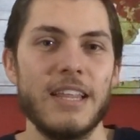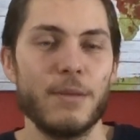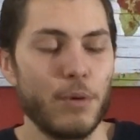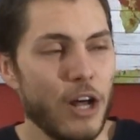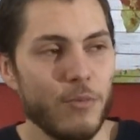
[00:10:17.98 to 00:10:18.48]

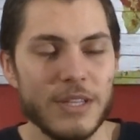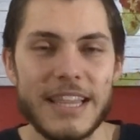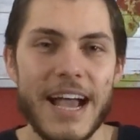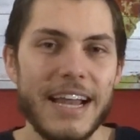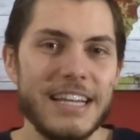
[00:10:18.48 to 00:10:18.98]
The problem
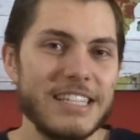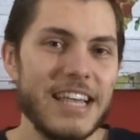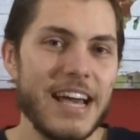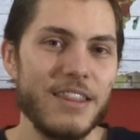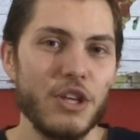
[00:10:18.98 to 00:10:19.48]
with that is
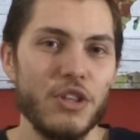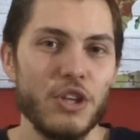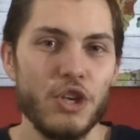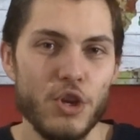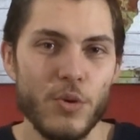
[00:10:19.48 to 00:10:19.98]
that the
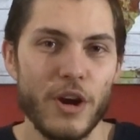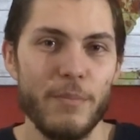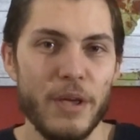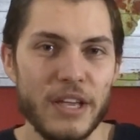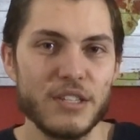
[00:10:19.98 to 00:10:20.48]

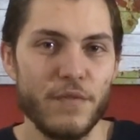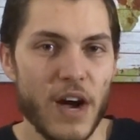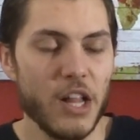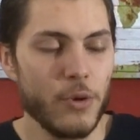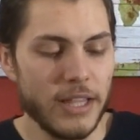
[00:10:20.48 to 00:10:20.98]
QRB is
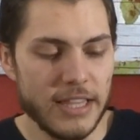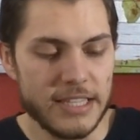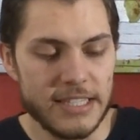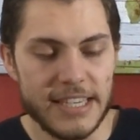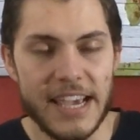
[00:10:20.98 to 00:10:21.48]
following
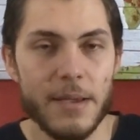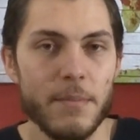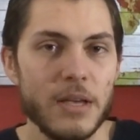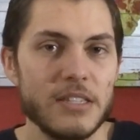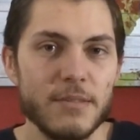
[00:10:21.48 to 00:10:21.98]
the
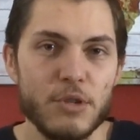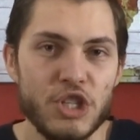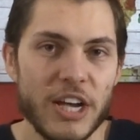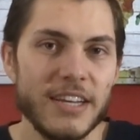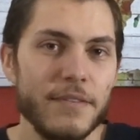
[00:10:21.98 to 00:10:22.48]
same
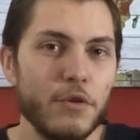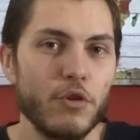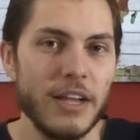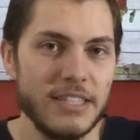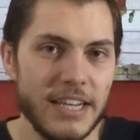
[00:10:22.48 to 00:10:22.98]
subjective
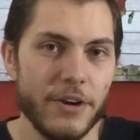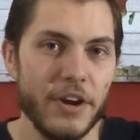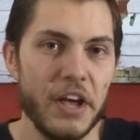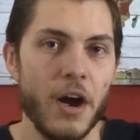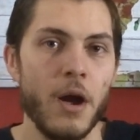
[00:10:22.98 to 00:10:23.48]

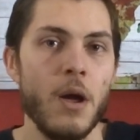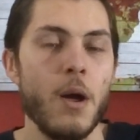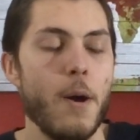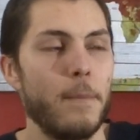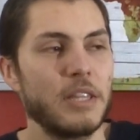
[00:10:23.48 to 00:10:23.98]
criteria,
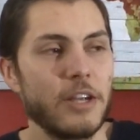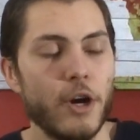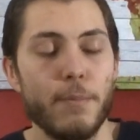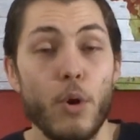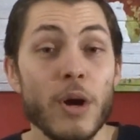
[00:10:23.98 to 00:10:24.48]
but
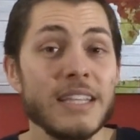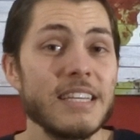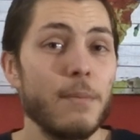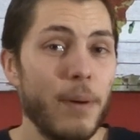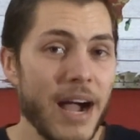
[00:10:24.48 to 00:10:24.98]
they're
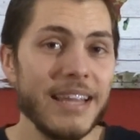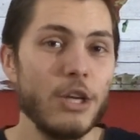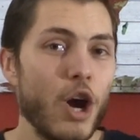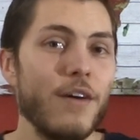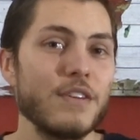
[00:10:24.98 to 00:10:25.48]
appointed by
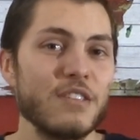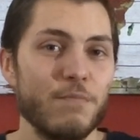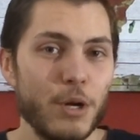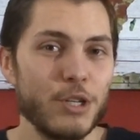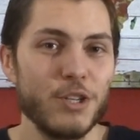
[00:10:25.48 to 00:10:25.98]
the Office
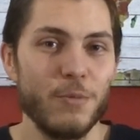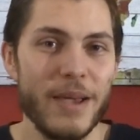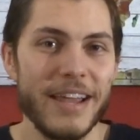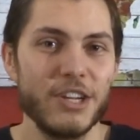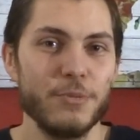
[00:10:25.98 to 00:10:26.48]
of Personnel
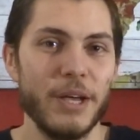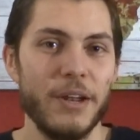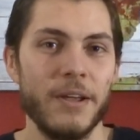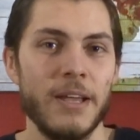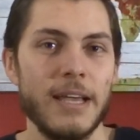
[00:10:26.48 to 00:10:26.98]
Management.